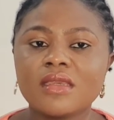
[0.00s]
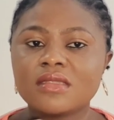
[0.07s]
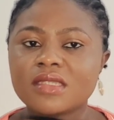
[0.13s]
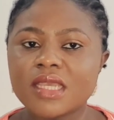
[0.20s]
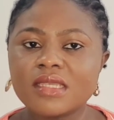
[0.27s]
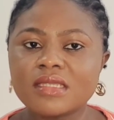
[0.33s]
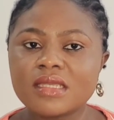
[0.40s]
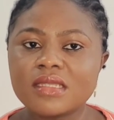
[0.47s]

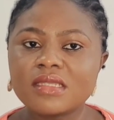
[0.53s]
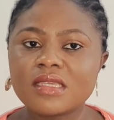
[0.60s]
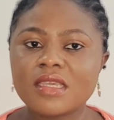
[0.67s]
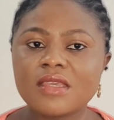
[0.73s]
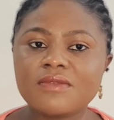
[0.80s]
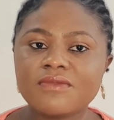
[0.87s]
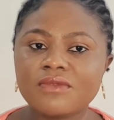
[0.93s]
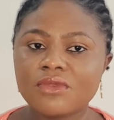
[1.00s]

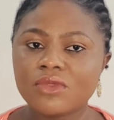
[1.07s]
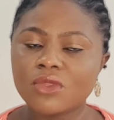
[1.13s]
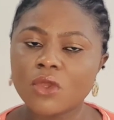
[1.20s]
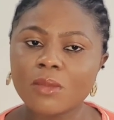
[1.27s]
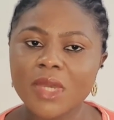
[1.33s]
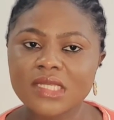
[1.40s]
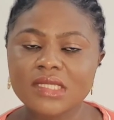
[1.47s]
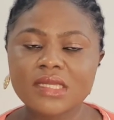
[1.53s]
sensitive,
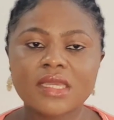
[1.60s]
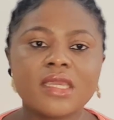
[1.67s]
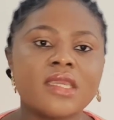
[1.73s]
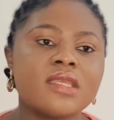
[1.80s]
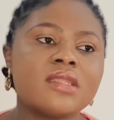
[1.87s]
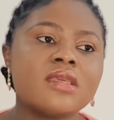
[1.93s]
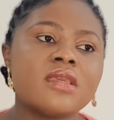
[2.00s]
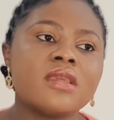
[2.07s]
normal
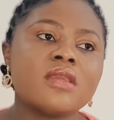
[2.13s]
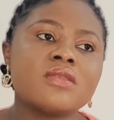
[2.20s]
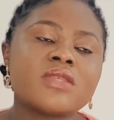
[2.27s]
skin.